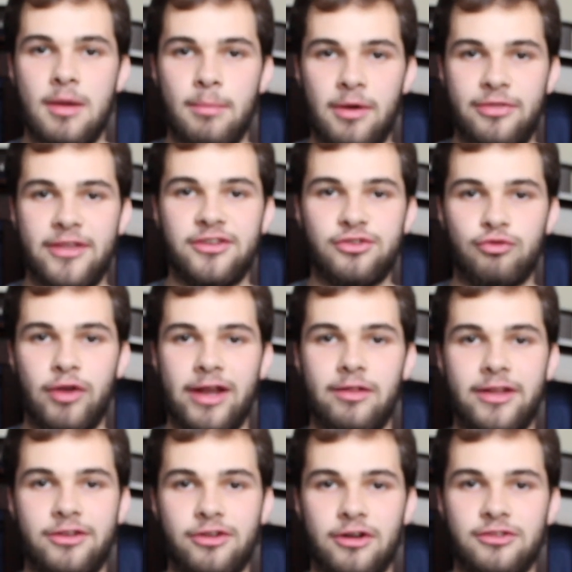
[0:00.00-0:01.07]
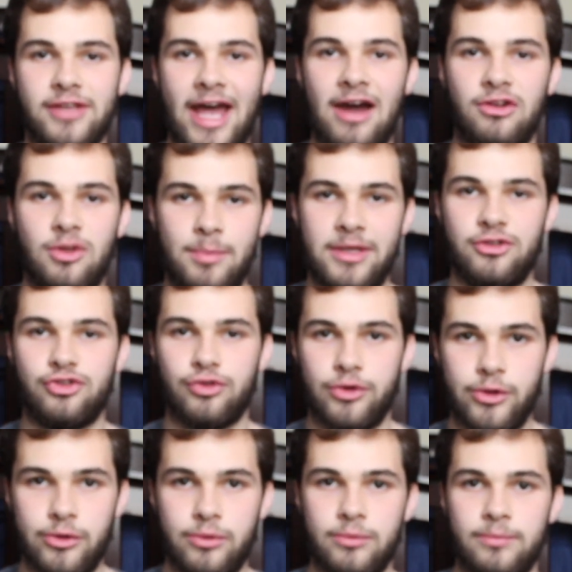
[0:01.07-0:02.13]
But this rarely turns out to be
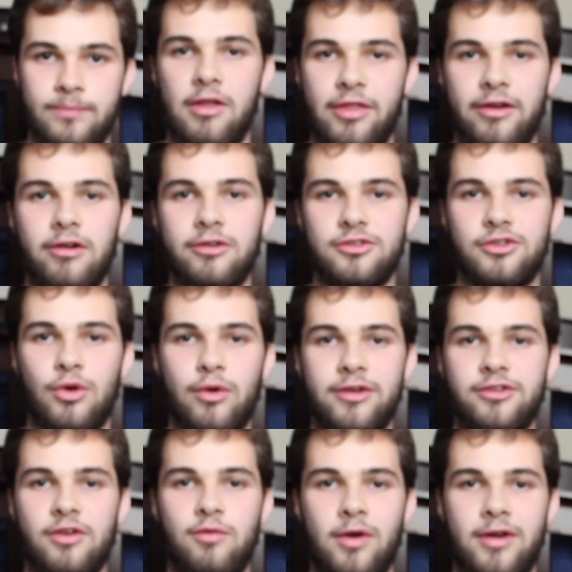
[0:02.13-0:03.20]
true. There are stories of